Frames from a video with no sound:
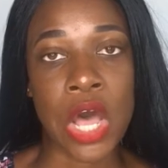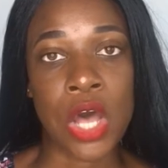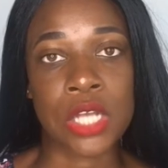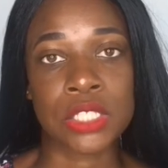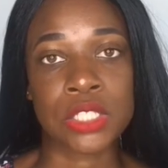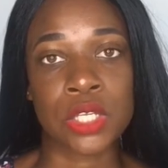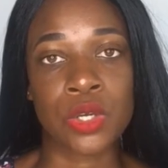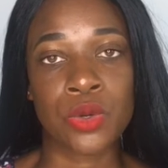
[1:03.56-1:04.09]

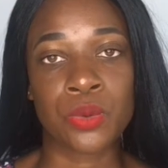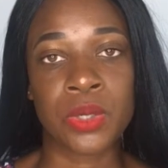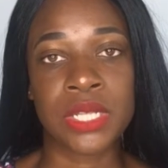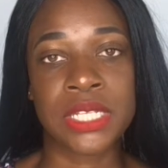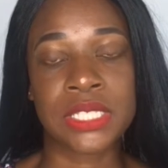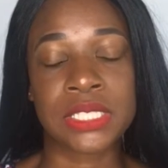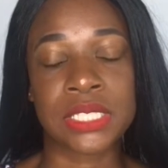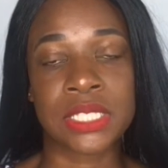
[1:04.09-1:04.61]
also
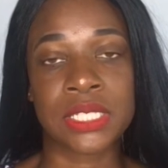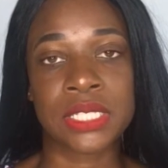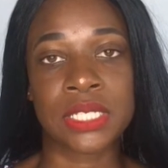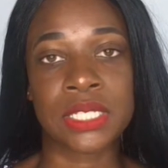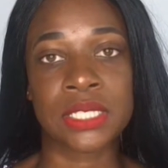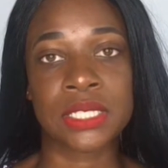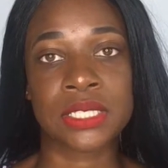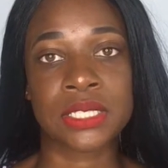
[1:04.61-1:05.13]
released
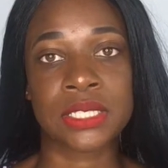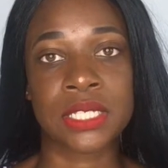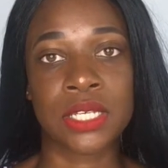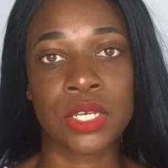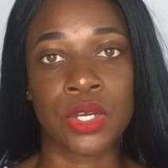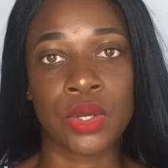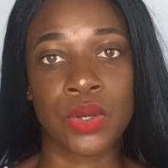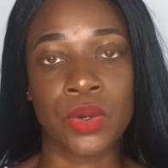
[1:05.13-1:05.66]
the
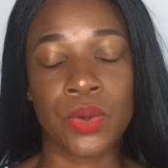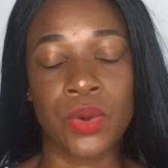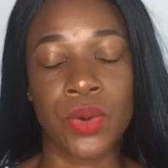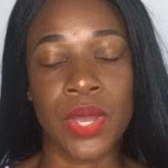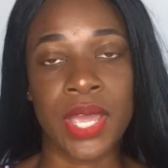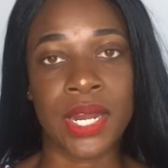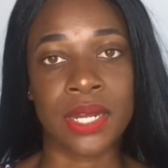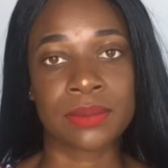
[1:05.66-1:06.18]

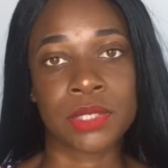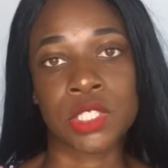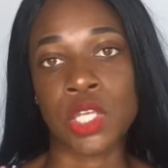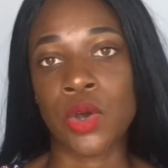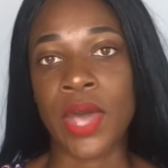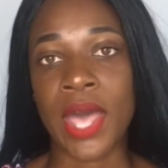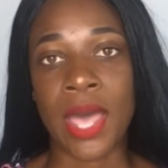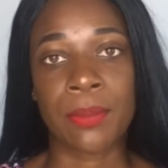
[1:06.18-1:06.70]
single, and I'm
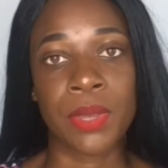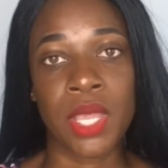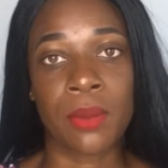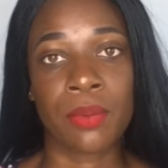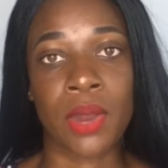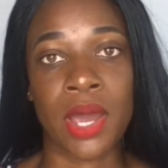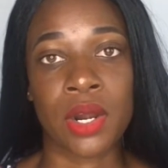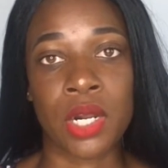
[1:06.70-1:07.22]
so happy
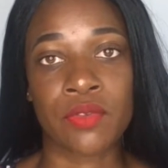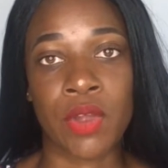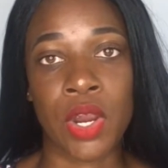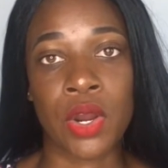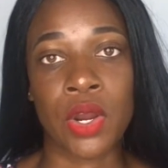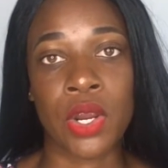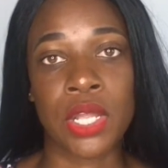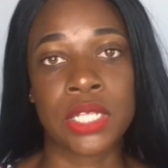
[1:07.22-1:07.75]
and proud of
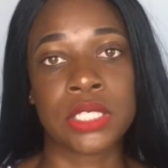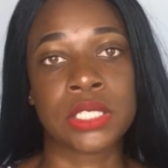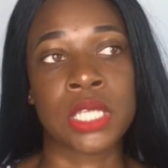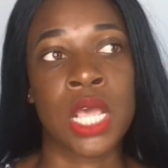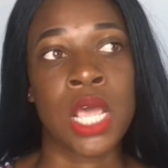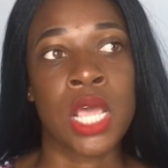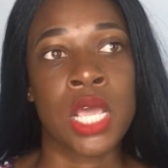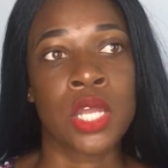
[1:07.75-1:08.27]
her. It's
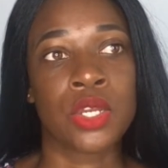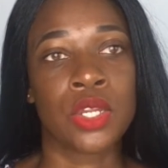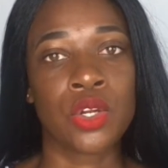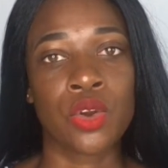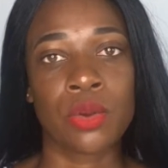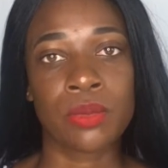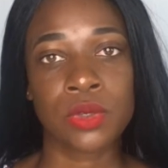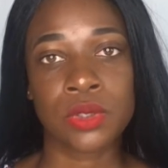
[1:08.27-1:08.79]
the
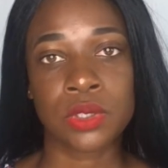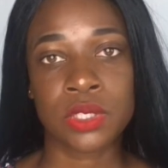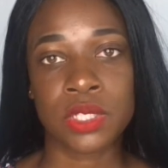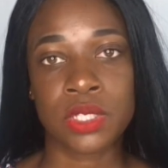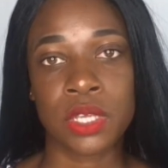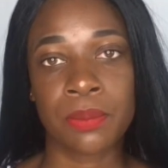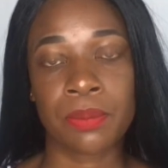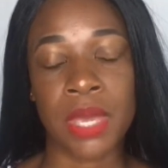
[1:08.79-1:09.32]
normal
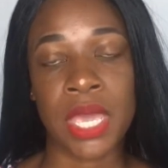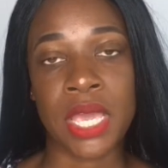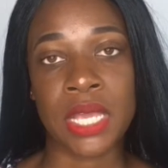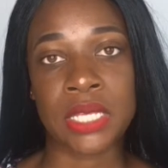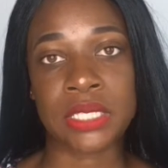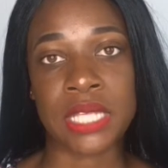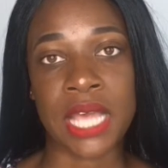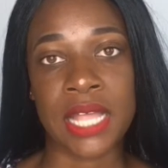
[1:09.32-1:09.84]
Azealia
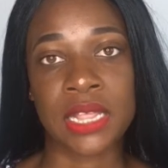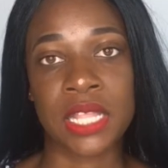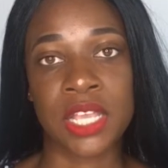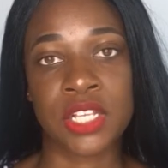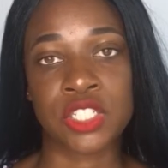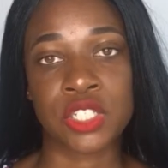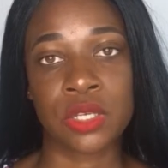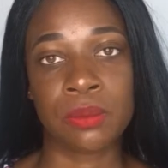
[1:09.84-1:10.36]
Banks. I
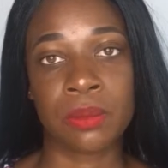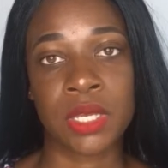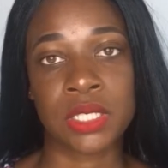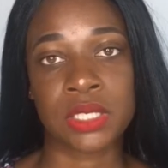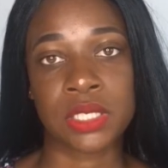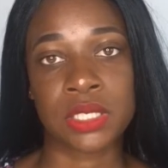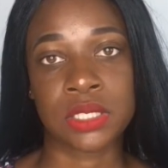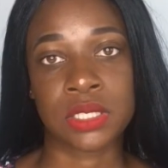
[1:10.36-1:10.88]
think she
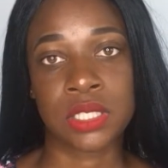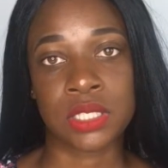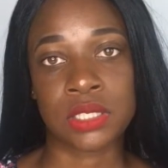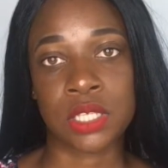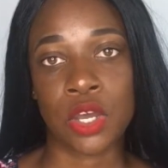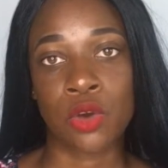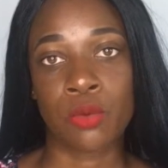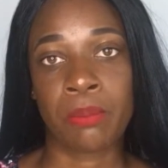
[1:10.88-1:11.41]
mixes
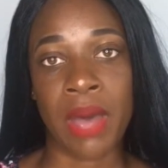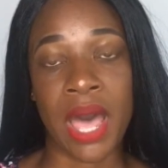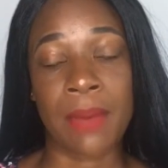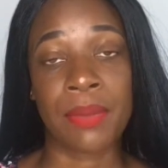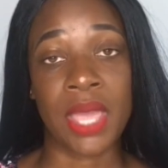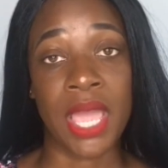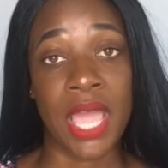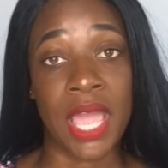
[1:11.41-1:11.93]
disco,
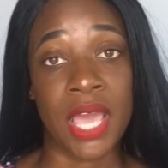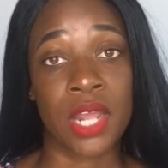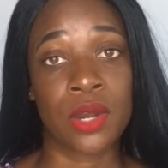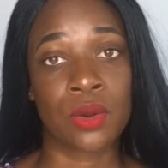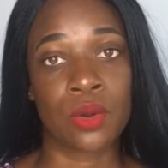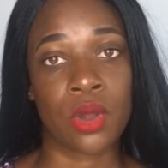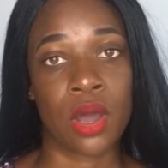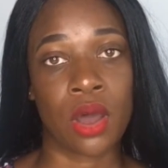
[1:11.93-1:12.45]
pop,
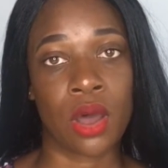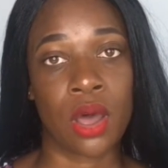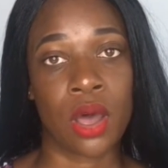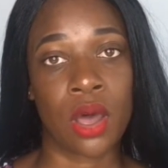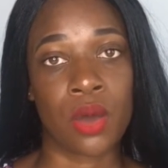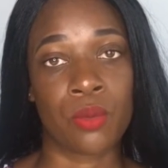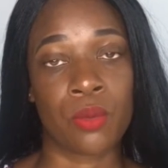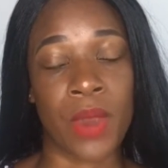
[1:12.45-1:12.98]
and
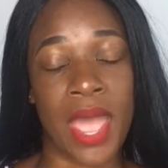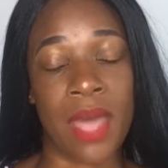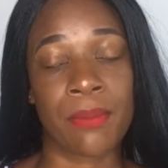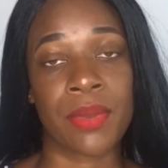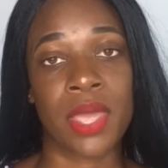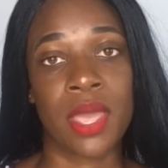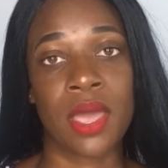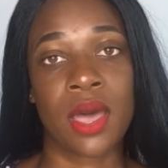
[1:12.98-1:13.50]

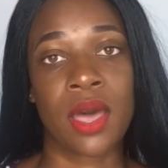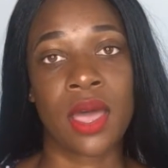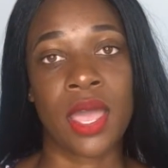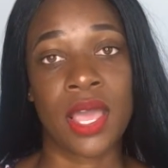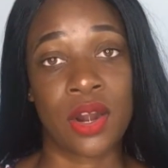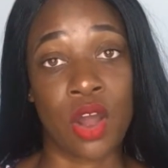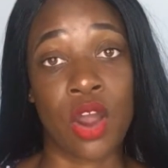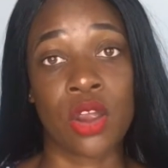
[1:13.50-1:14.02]
rap
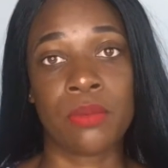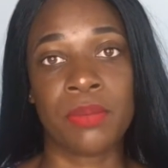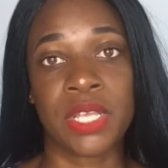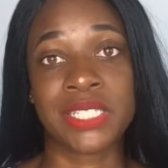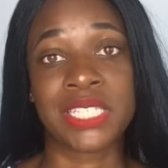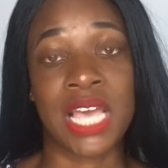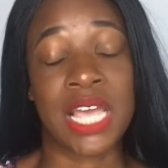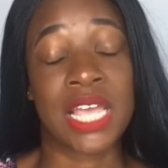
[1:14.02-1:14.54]
and
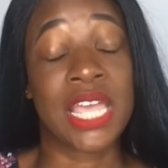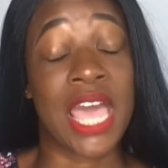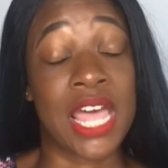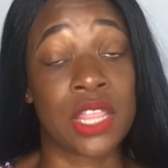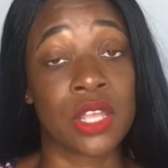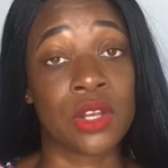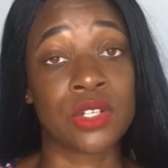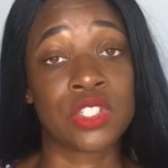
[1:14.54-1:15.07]
R&B
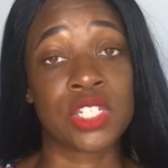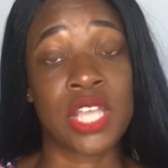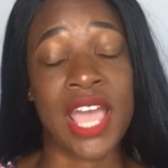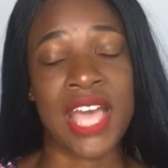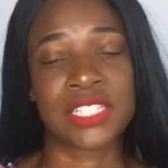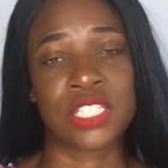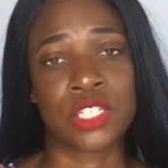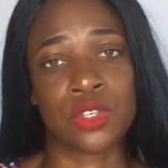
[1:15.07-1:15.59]
together. She
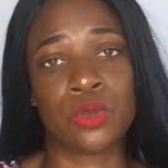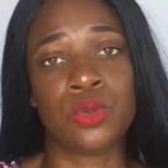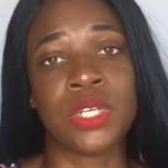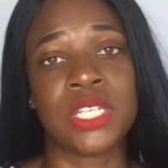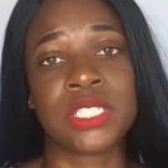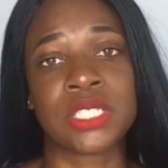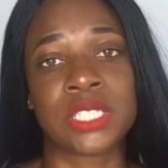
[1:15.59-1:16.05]
has a unique